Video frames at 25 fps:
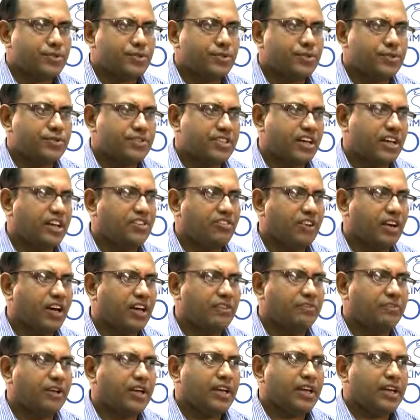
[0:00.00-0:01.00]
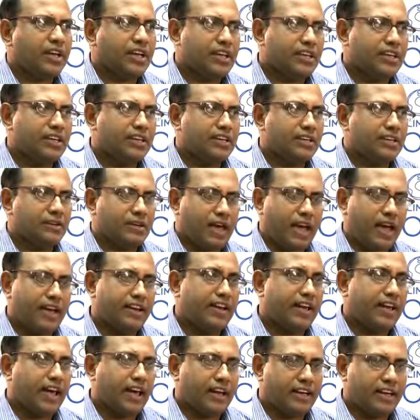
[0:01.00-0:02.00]
to survive in
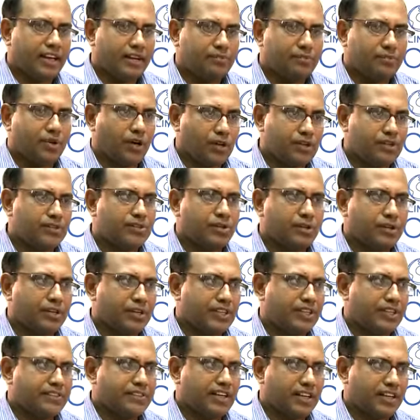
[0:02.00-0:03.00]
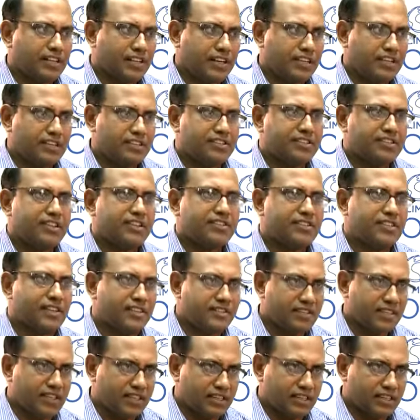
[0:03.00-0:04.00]
and adapt also in certain changes
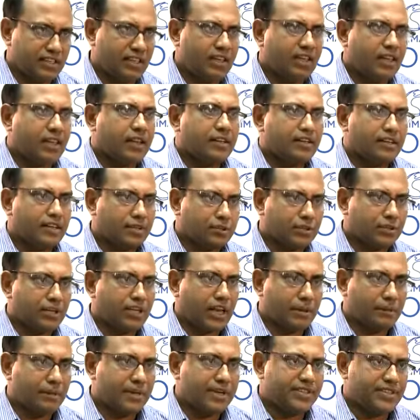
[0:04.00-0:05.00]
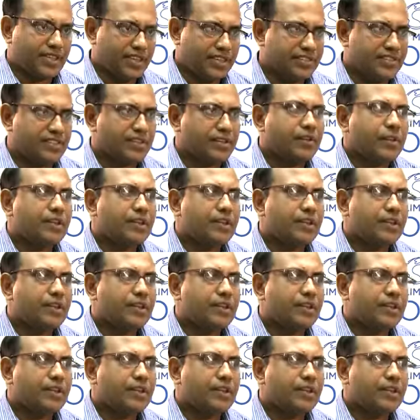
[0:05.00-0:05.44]
in due to climate change.